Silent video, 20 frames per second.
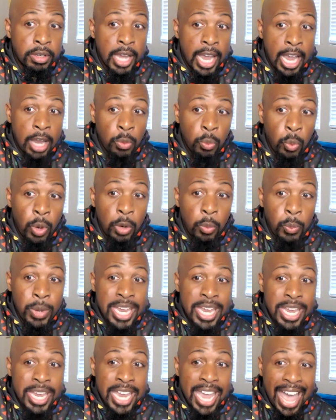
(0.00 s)
and what
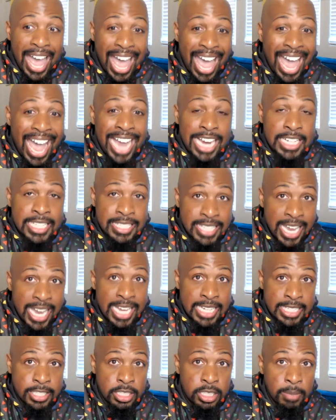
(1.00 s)
we
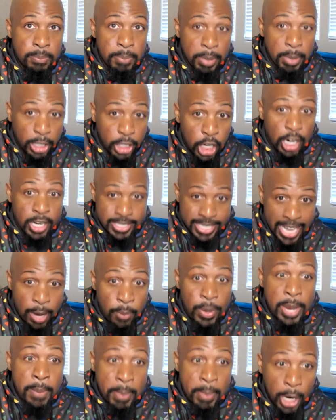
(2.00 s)
access because
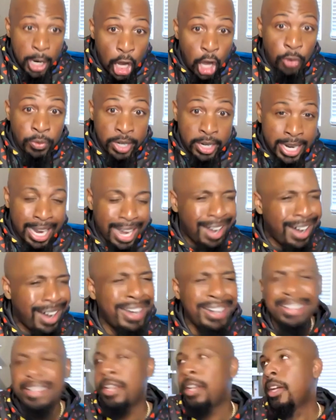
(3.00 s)
we belong to God,